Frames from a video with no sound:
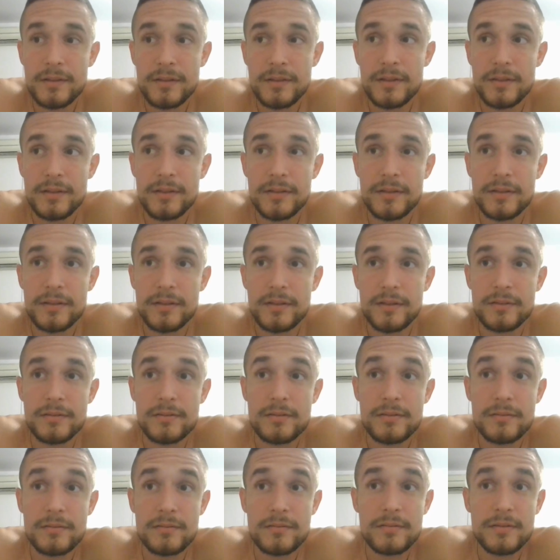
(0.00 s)
Uh,
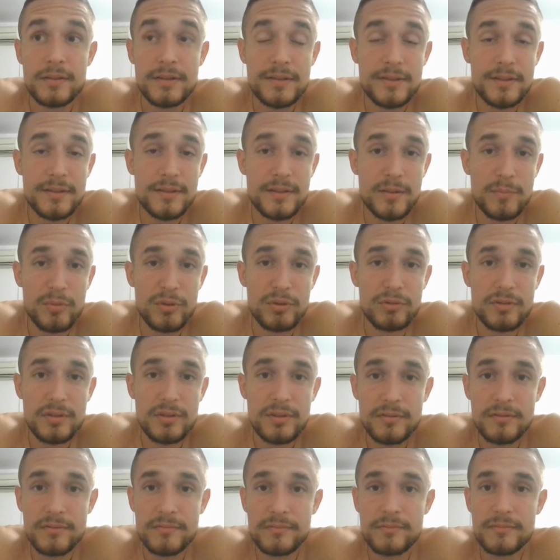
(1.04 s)
this is the
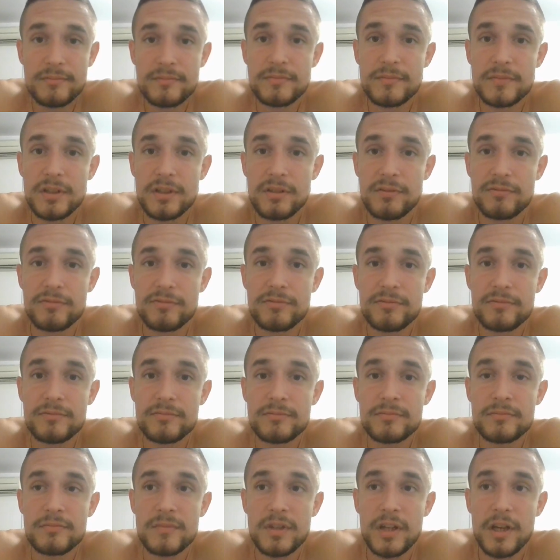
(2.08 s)
beauty of
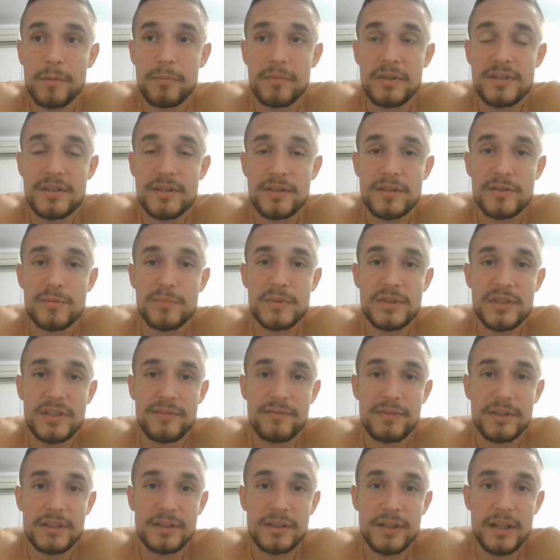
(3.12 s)
arm wrestling
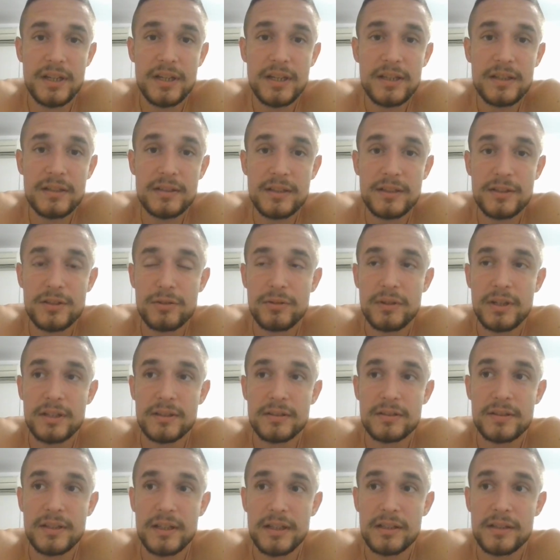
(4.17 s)
specific training, that you
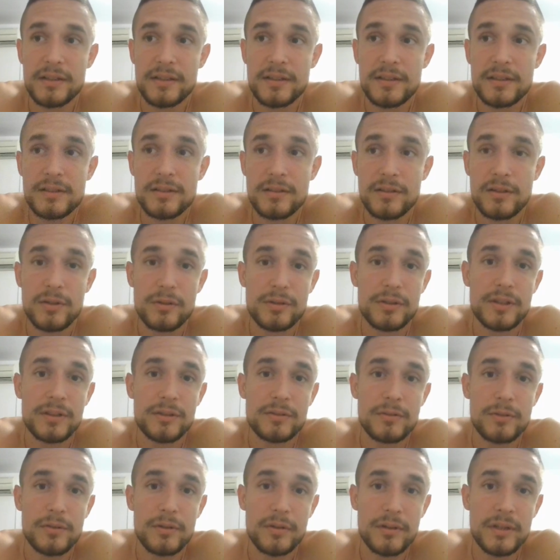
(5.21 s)
can tailor it according
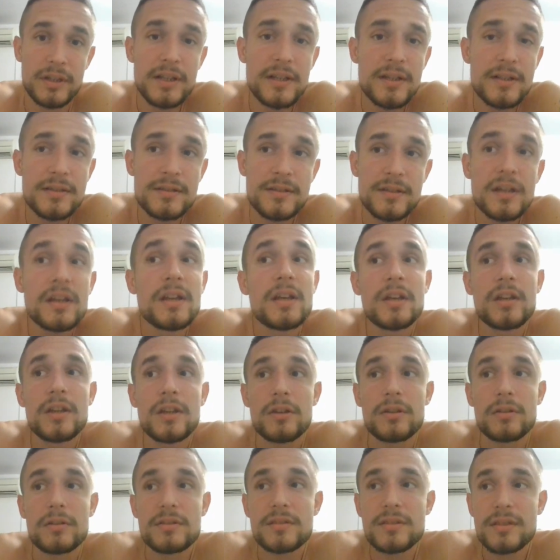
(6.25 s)
to your needs,
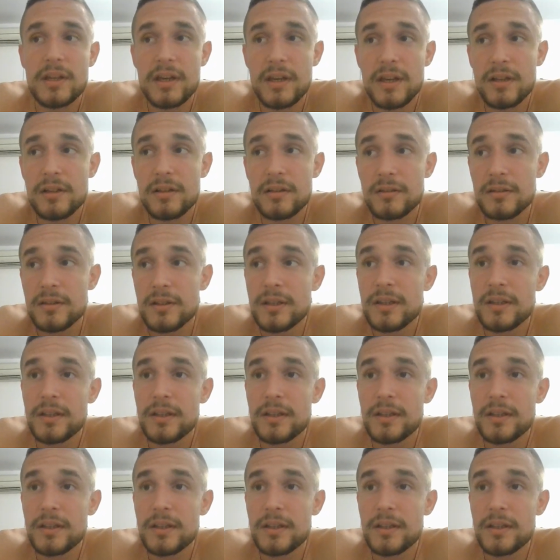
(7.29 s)
your style,